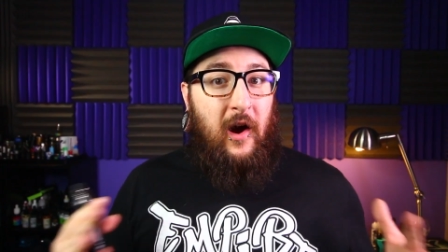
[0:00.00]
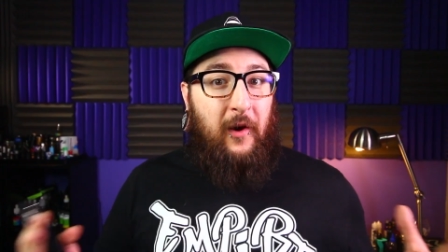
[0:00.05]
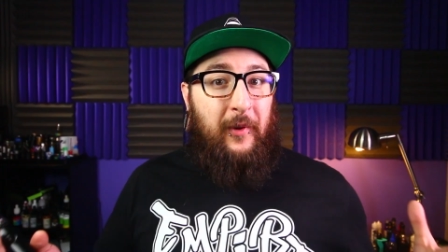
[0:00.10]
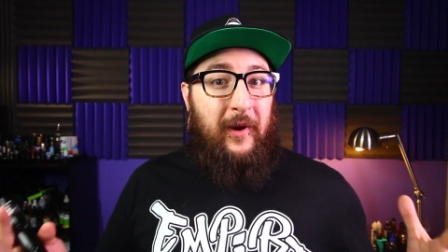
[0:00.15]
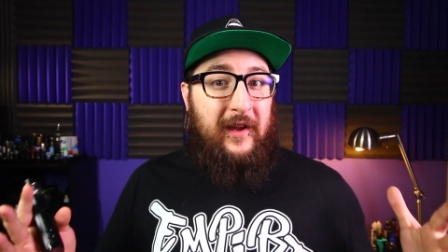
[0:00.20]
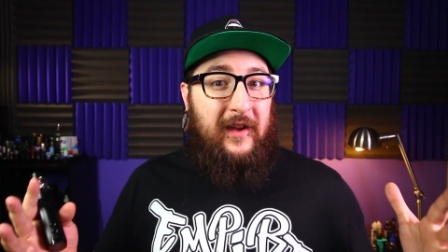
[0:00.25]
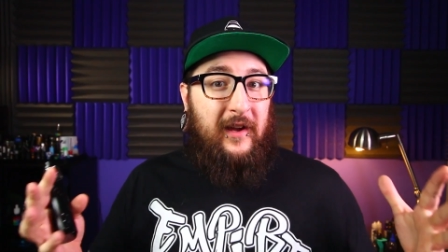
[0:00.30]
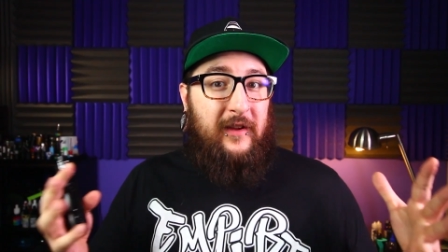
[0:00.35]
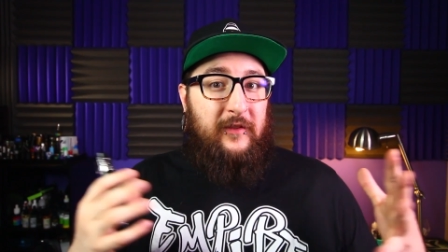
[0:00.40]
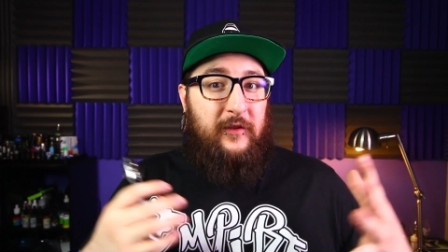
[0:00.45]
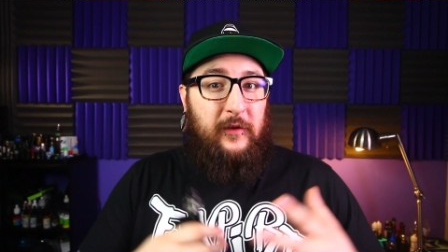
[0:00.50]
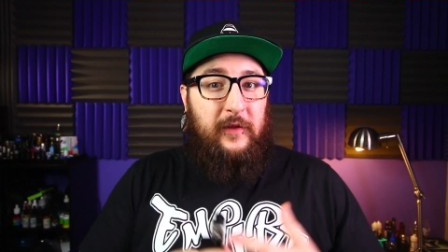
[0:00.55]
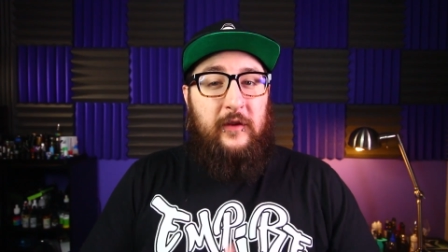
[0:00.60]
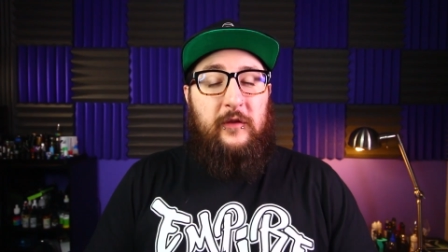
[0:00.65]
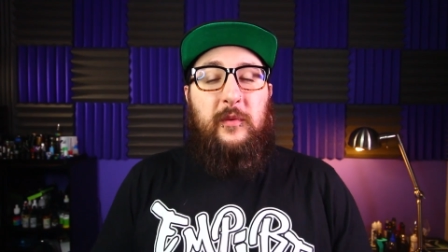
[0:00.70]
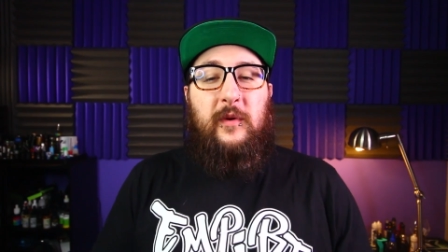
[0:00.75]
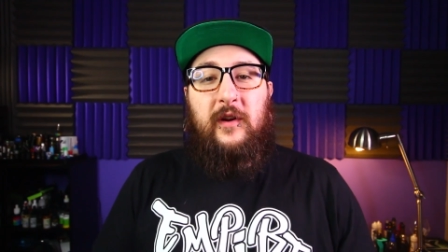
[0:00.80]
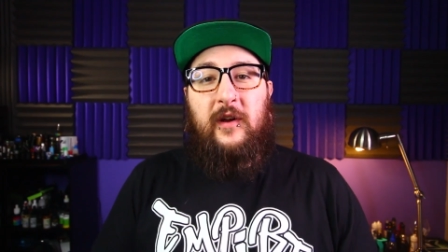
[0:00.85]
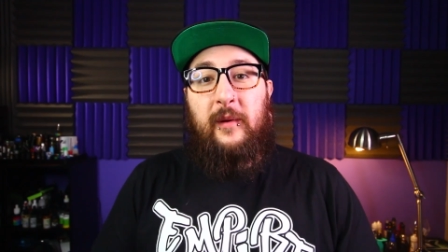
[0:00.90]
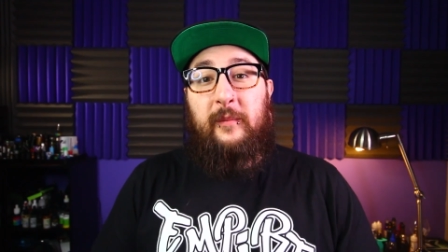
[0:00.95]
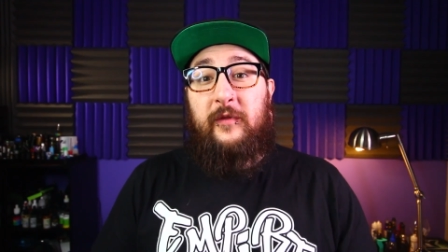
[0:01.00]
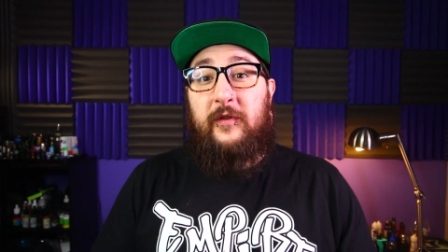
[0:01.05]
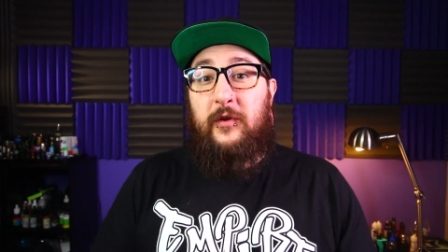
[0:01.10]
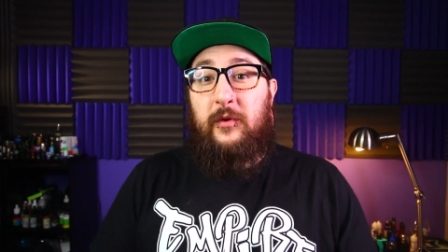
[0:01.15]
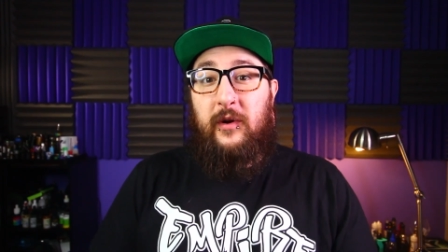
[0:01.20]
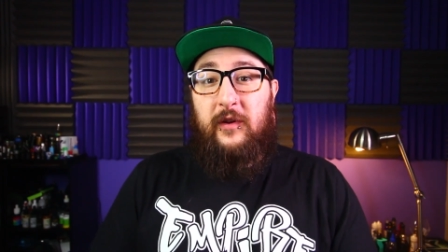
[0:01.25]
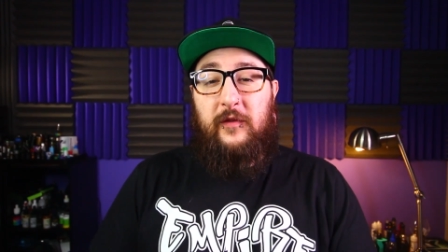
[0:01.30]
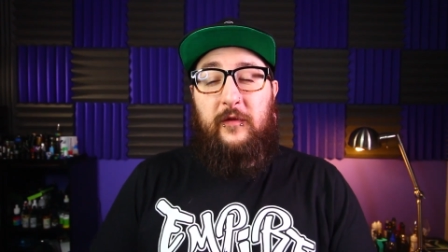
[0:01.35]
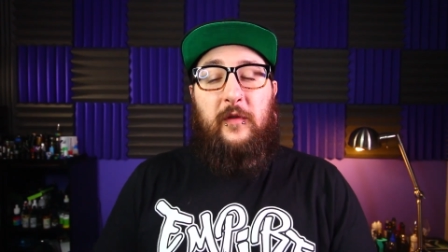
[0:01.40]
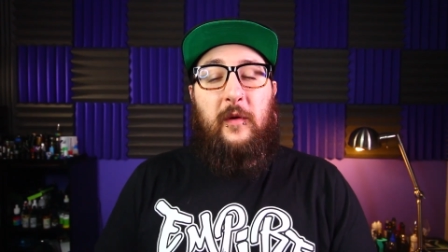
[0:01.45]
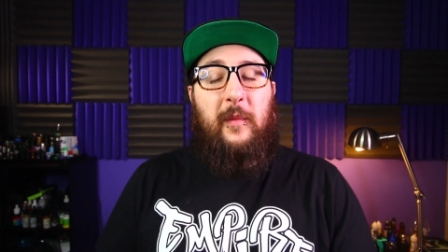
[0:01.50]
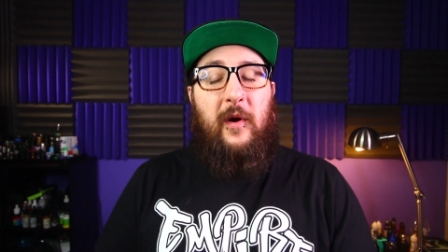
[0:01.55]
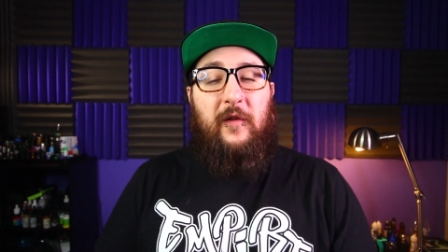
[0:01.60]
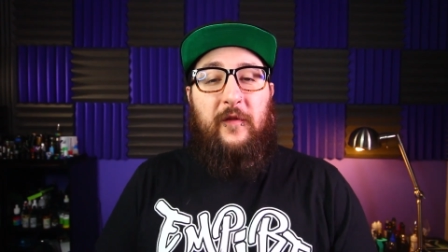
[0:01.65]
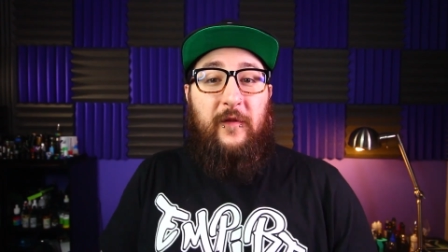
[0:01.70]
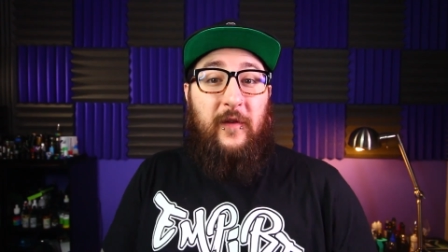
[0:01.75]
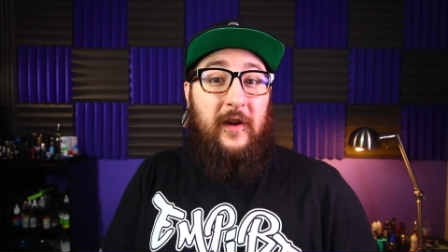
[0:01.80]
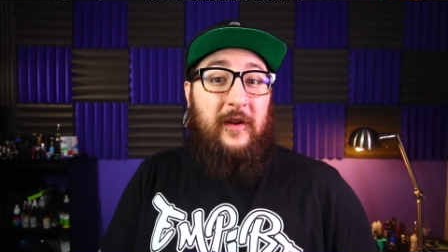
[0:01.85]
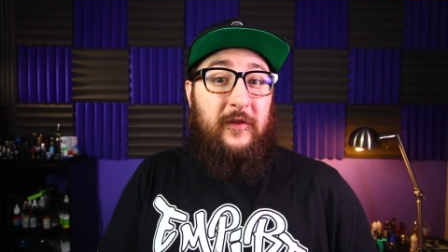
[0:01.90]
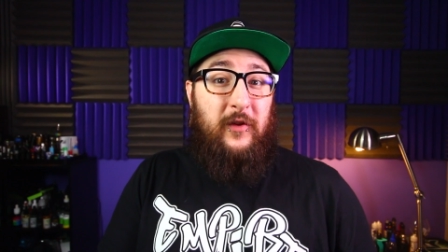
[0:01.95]
All right, guys, so this one comes to us from our
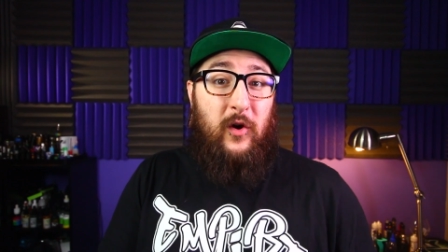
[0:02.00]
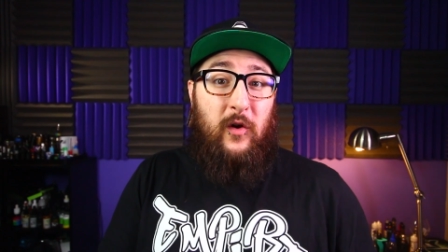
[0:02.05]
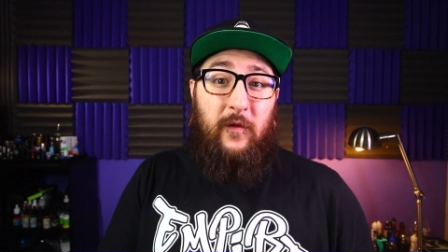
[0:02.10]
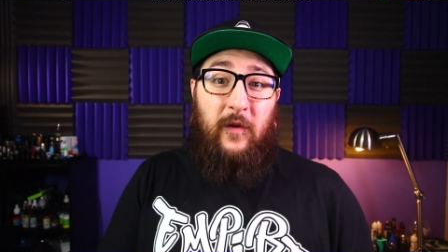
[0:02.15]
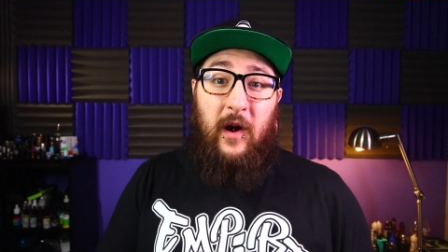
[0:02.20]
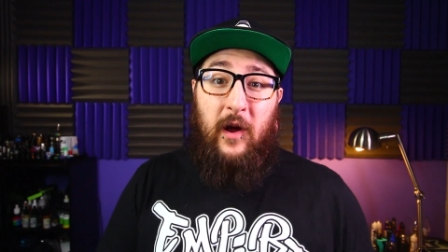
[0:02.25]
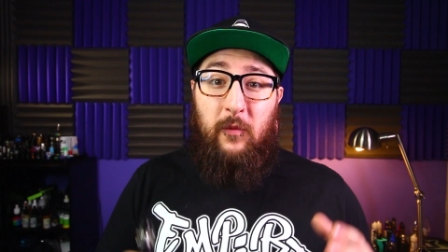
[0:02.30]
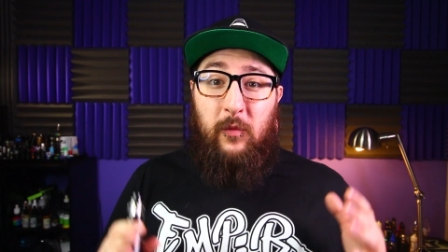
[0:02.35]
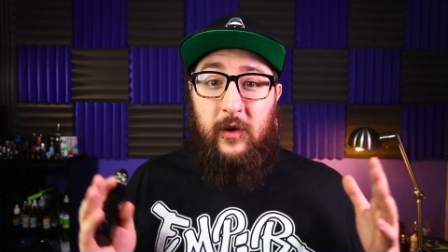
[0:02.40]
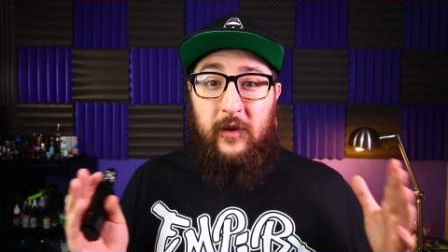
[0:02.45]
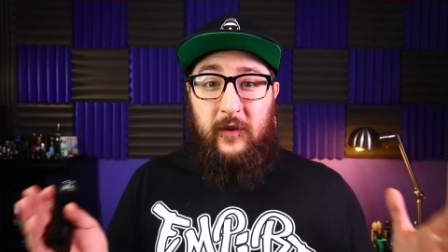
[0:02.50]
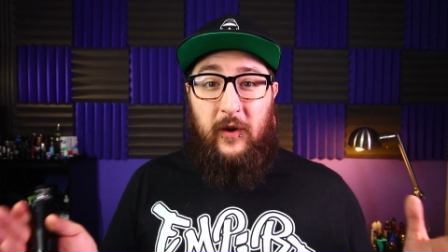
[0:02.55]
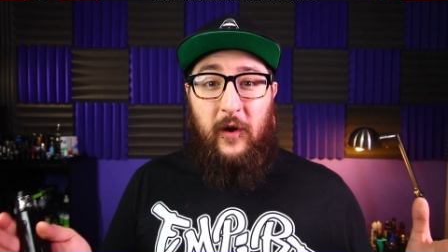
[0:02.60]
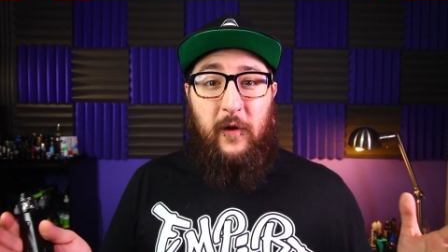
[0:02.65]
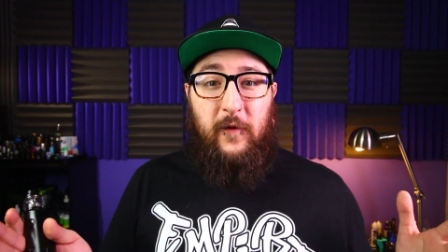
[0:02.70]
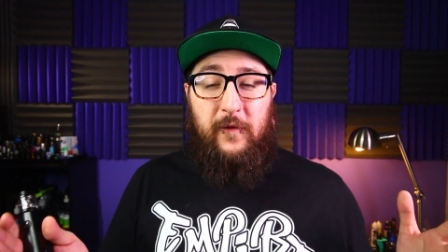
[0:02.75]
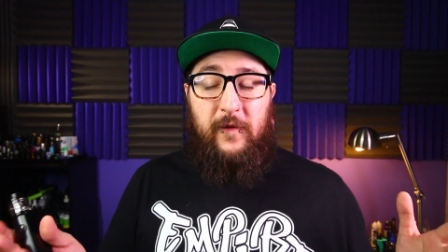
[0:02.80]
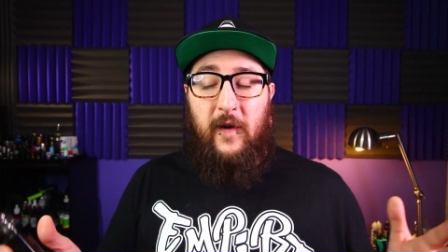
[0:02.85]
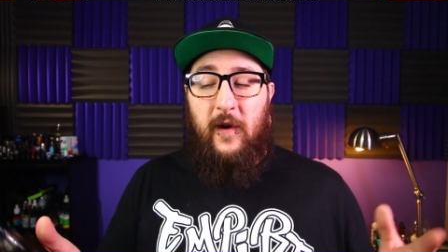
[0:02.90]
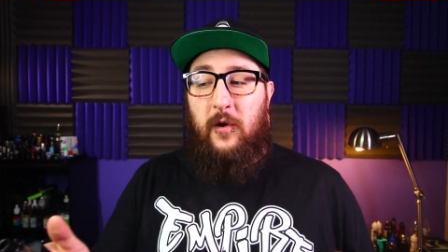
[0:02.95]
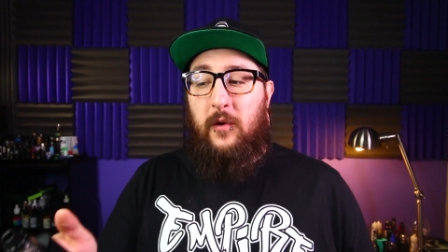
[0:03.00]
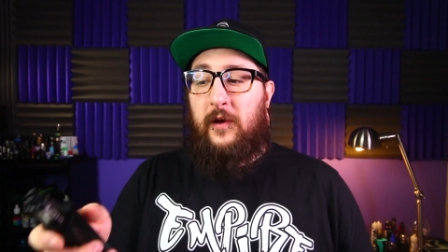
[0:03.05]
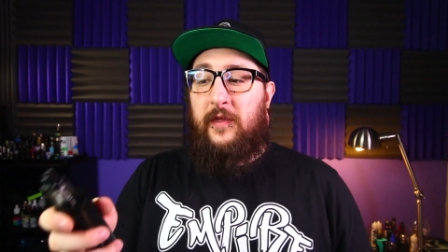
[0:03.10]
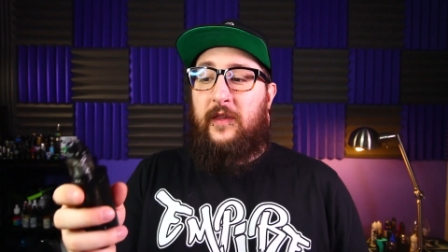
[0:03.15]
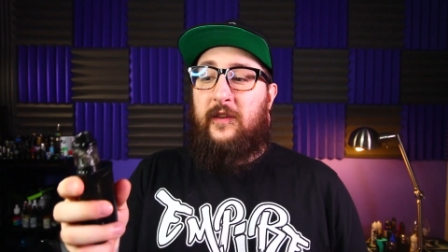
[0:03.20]
friends over at Wotofo.